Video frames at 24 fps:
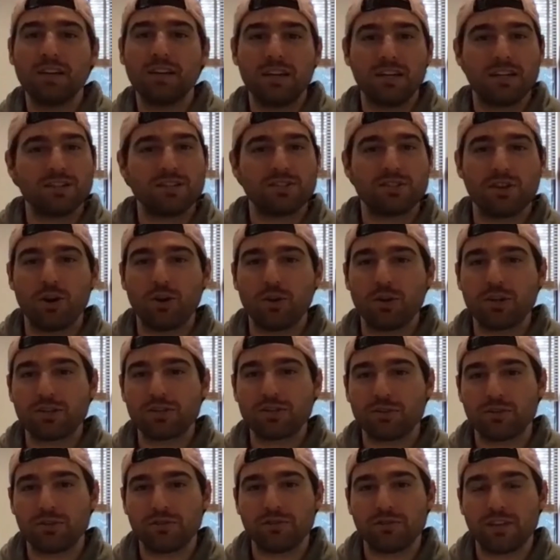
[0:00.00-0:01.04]
And so it
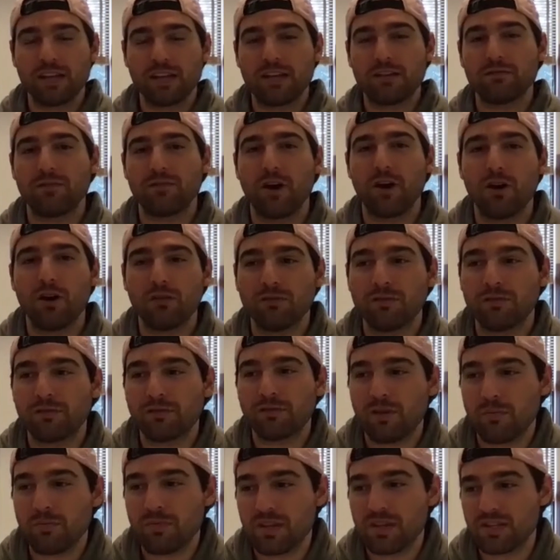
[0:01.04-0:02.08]
sort of like evolved
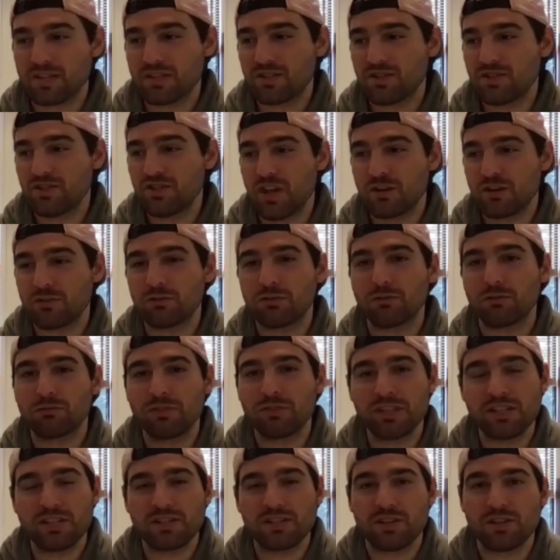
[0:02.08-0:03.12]
from this general
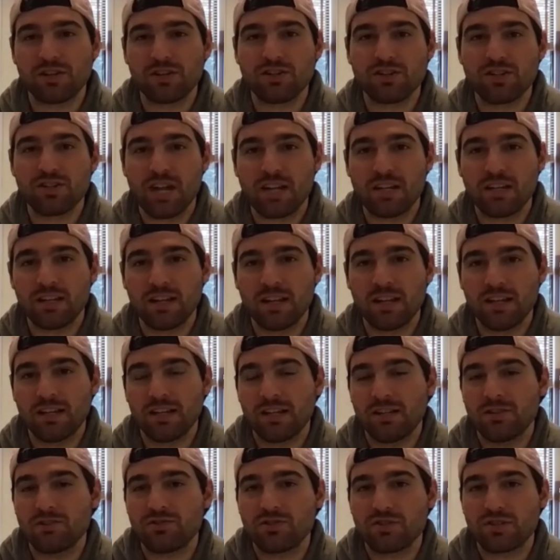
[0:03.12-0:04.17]
research and
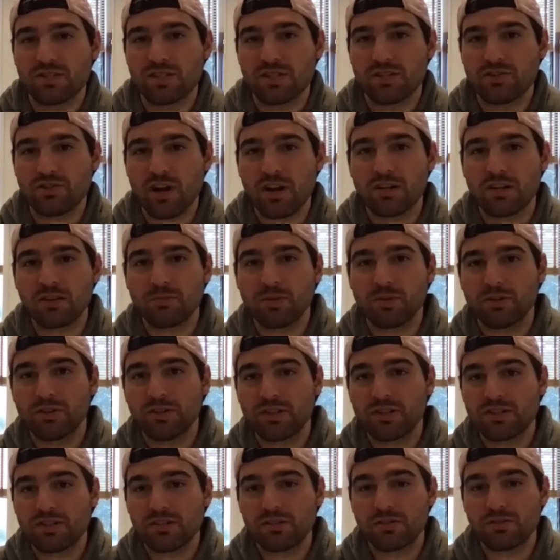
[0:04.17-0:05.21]
interest in trying to build
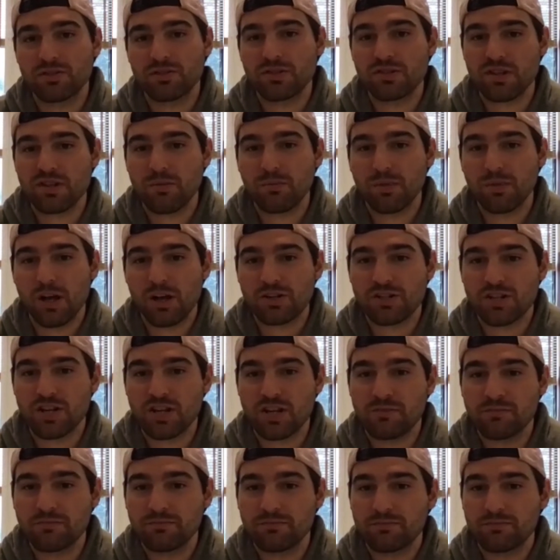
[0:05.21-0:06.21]
these solutions on blockchain.